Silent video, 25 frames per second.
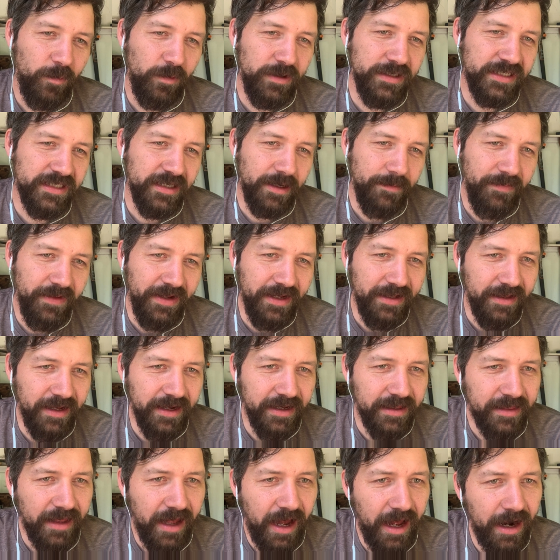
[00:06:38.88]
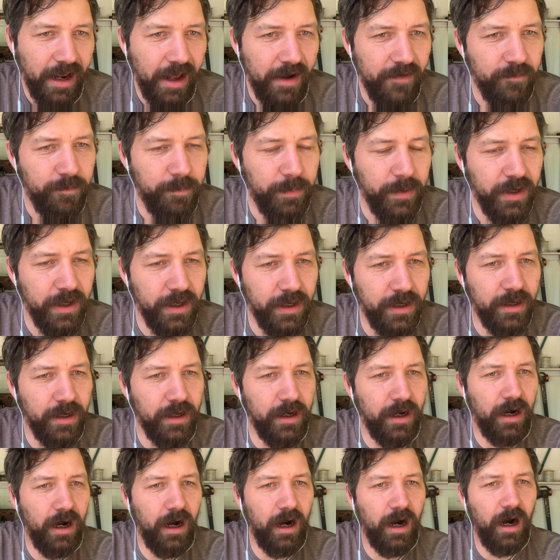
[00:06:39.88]
Would something like that have
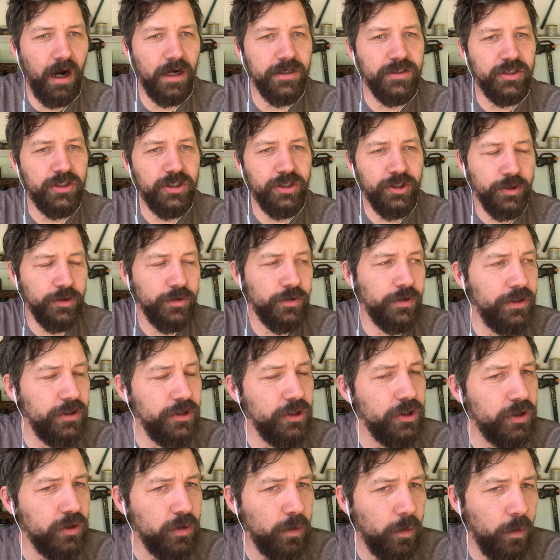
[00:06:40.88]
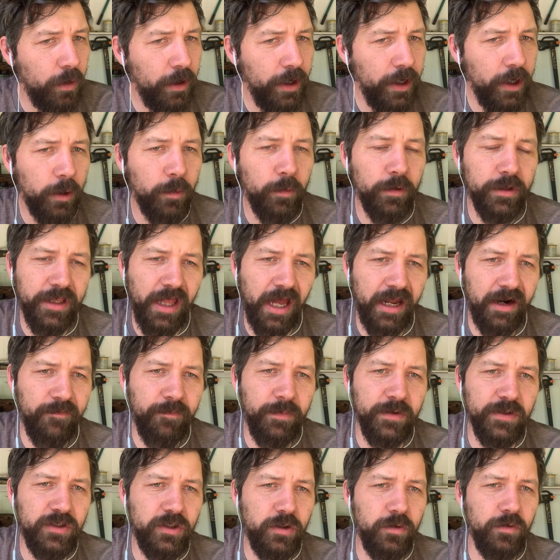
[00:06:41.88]
been a children's toy, or would that
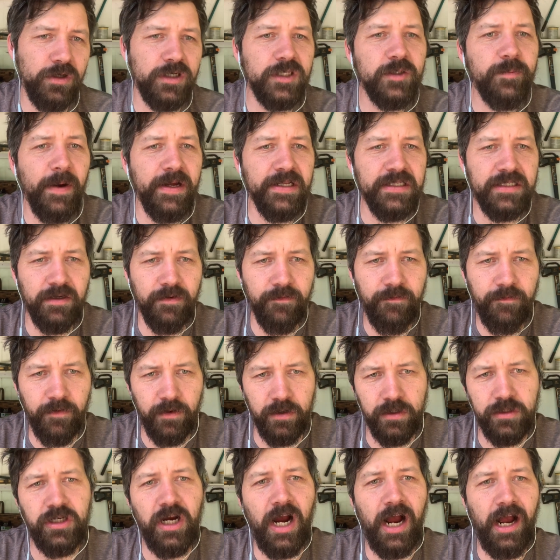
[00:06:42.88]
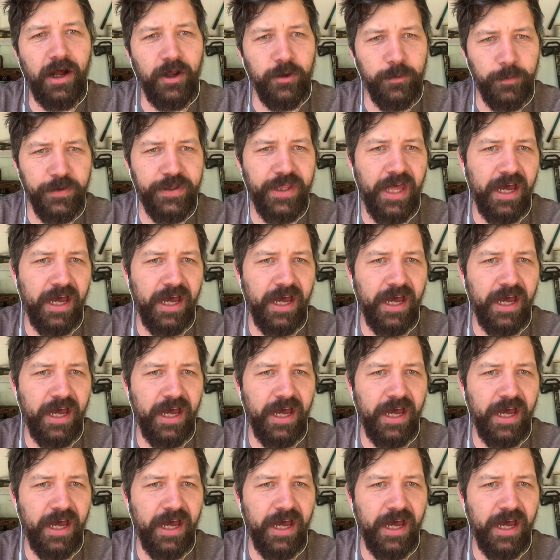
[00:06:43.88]
have been too expensive for a child?